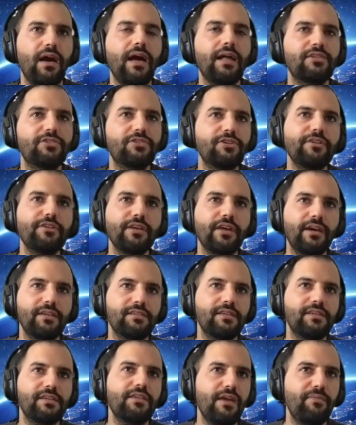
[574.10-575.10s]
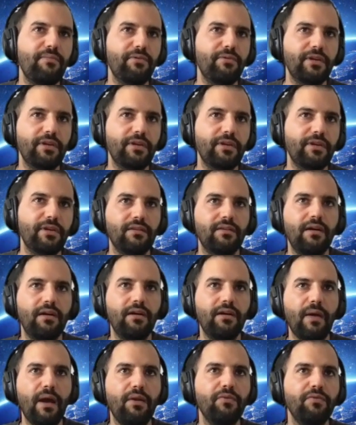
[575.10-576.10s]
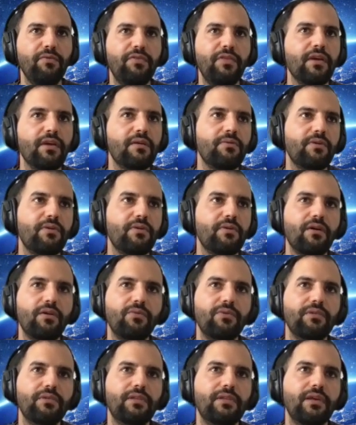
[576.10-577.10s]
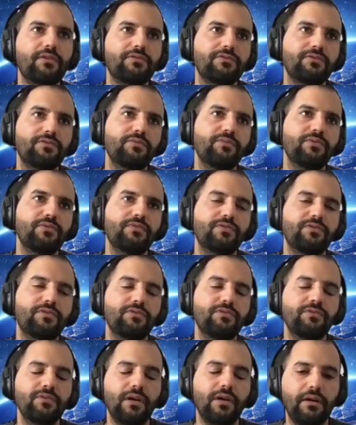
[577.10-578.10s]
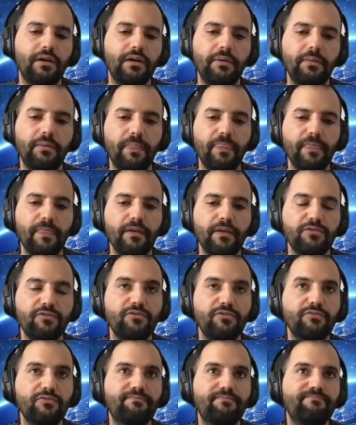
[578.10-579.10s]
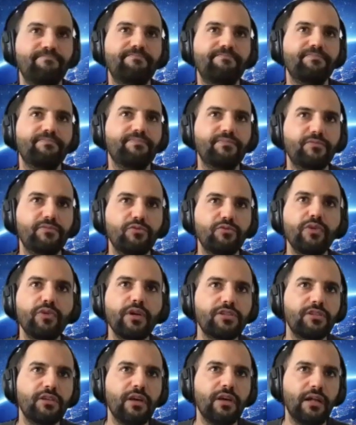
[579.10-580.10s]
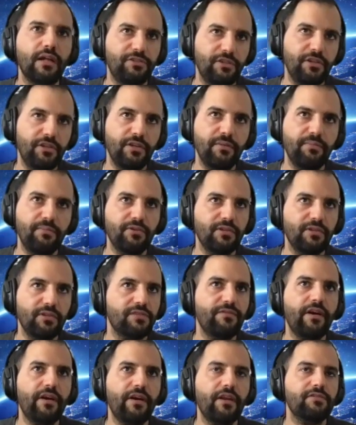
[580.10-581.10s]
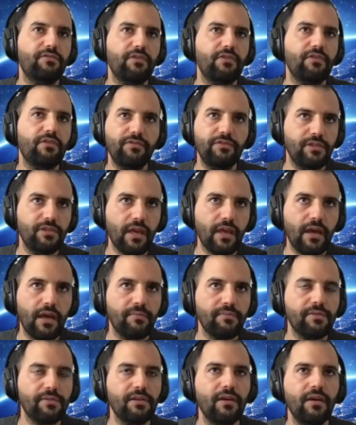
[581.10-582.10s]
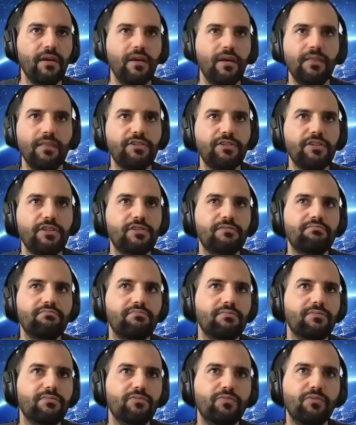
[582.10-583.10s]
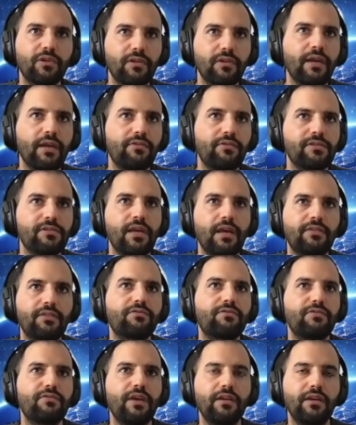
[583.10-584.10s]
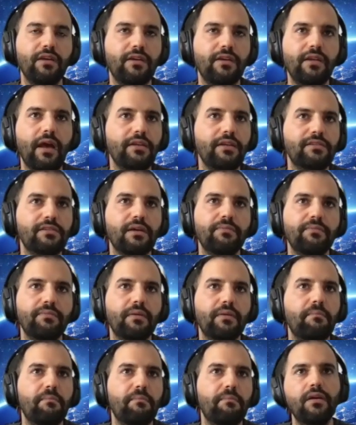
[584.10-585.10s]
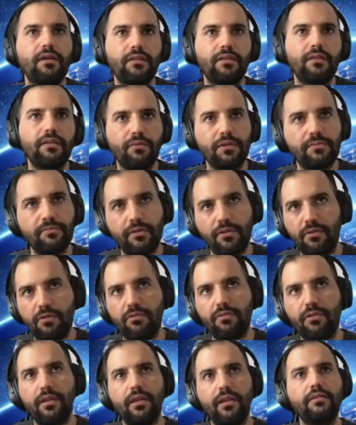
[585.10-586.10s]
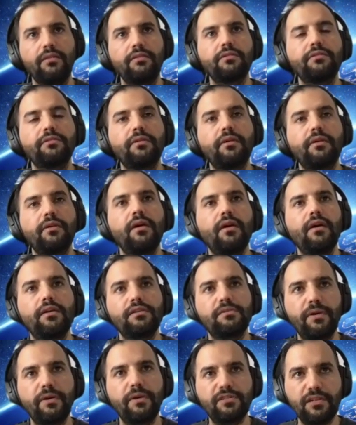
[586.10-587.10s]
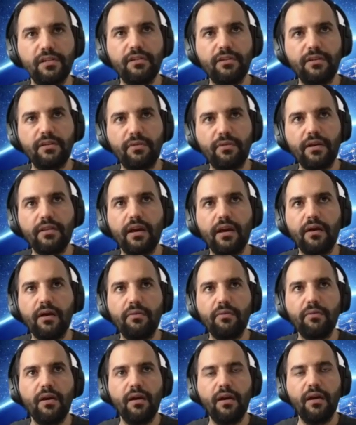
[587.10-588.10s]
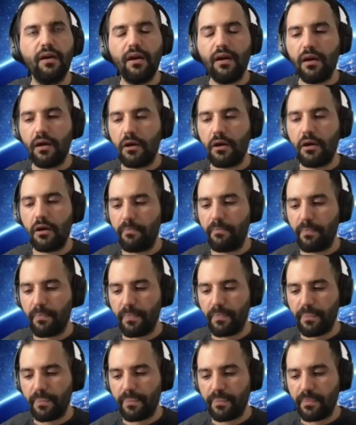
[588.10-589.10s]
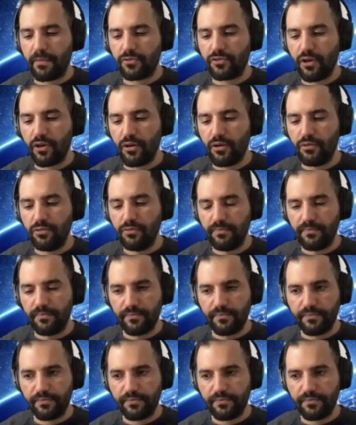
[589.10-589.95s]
Algeria is a neighboring. Um, I don't think Morocco will dare to move to um, to to reach the Algerian border as far as the refugee camps. That just would, like you said, create ignite something bigger than what Morocco can handle, especially right now. Um, so